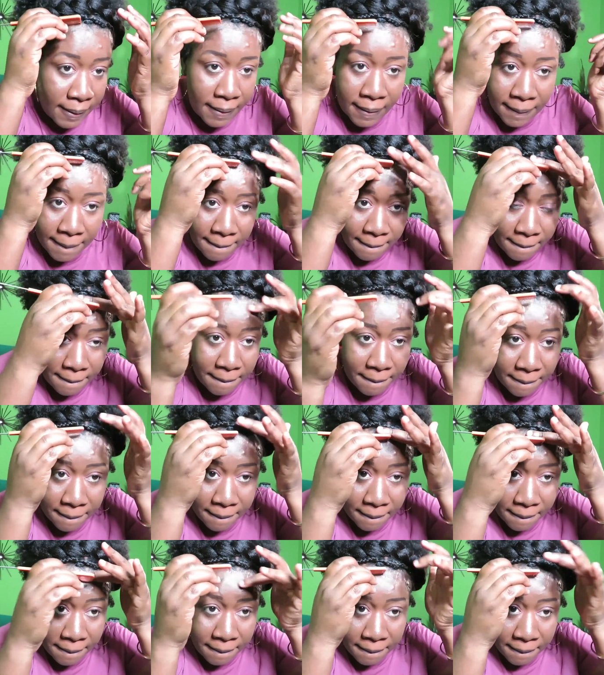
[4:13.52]

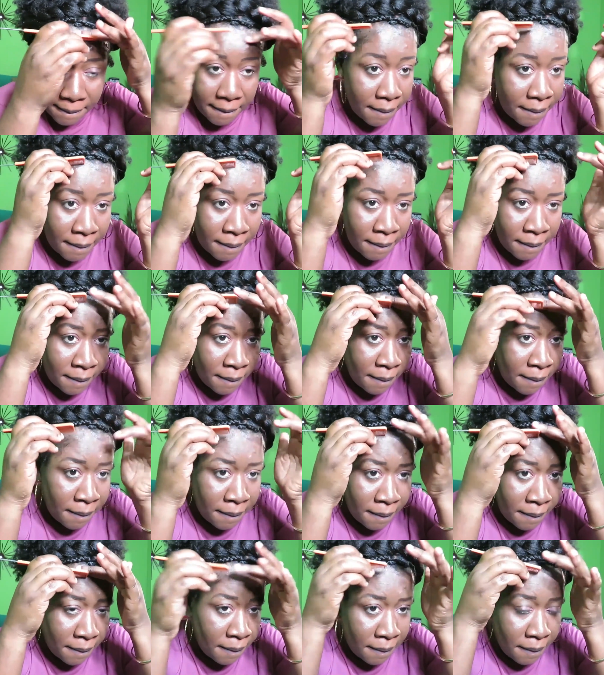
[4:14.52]

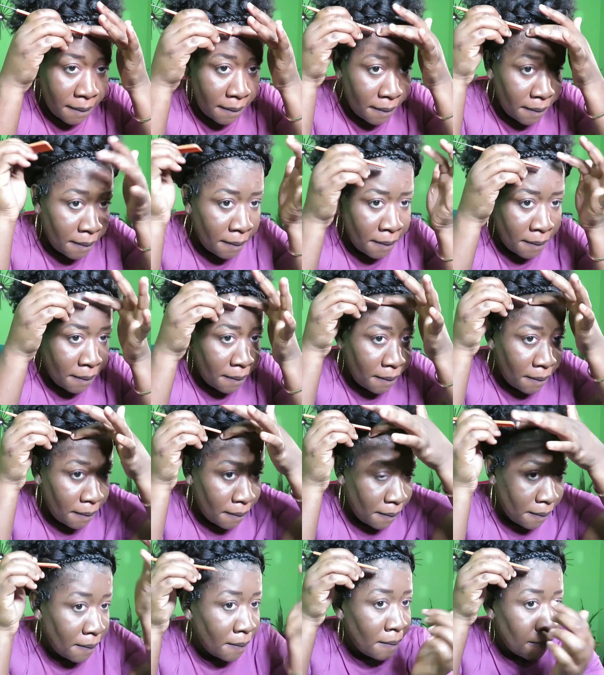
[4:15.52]

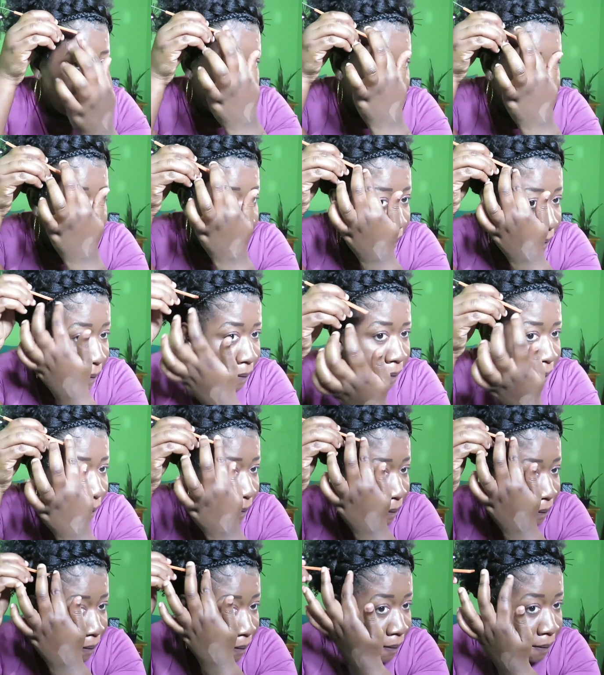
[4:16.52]

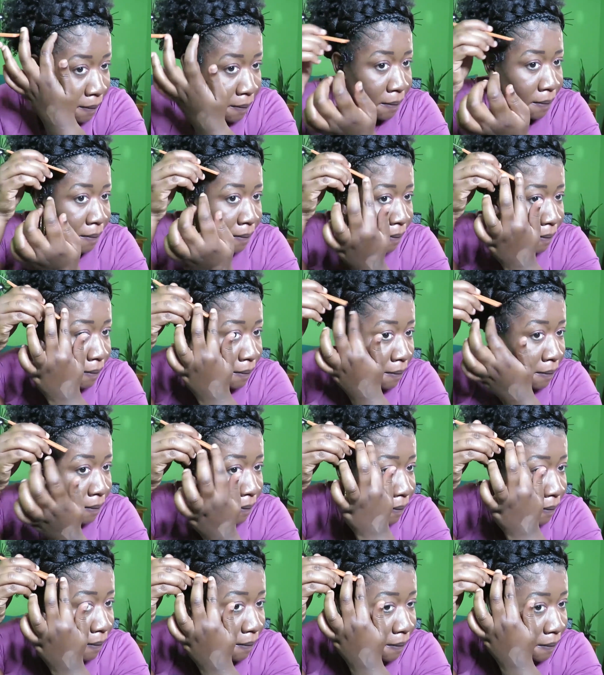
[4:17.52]

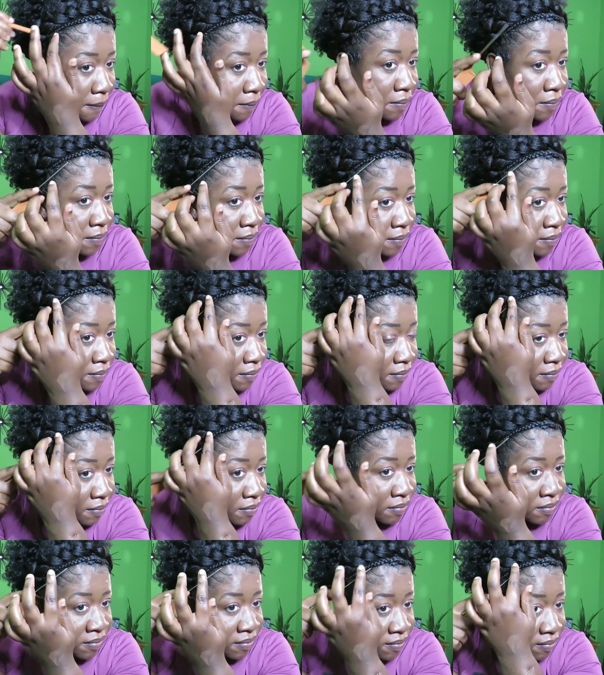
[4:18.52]

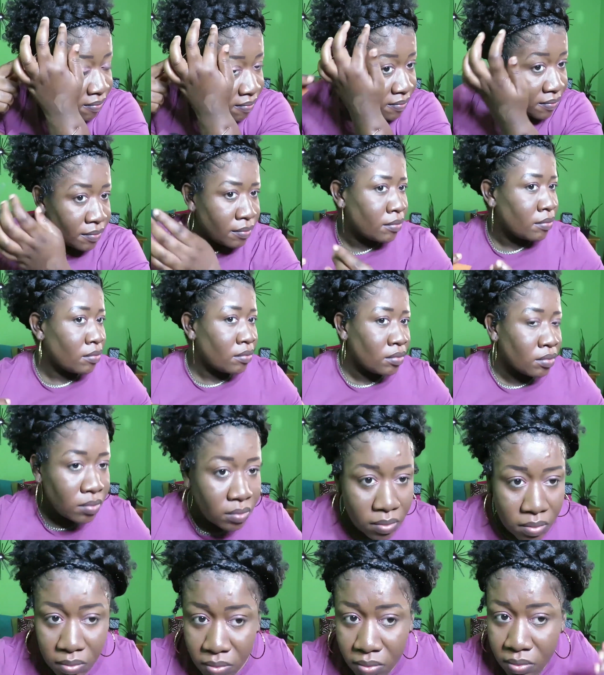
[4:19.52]

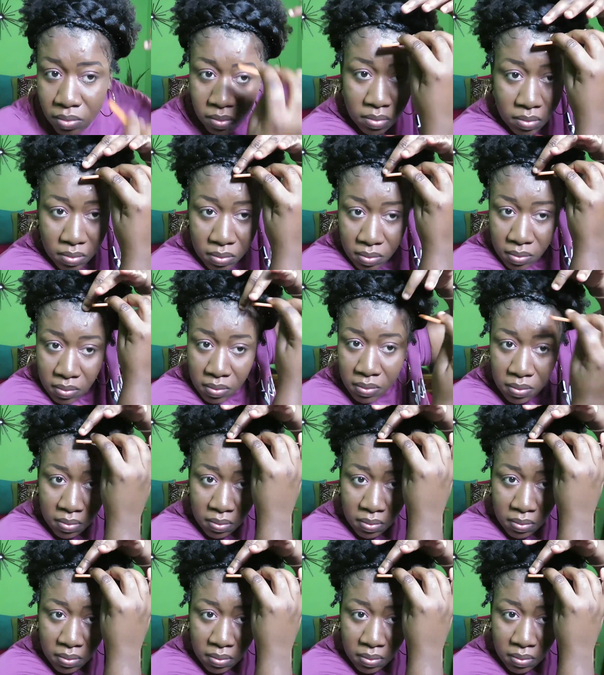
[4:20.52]
[no speech]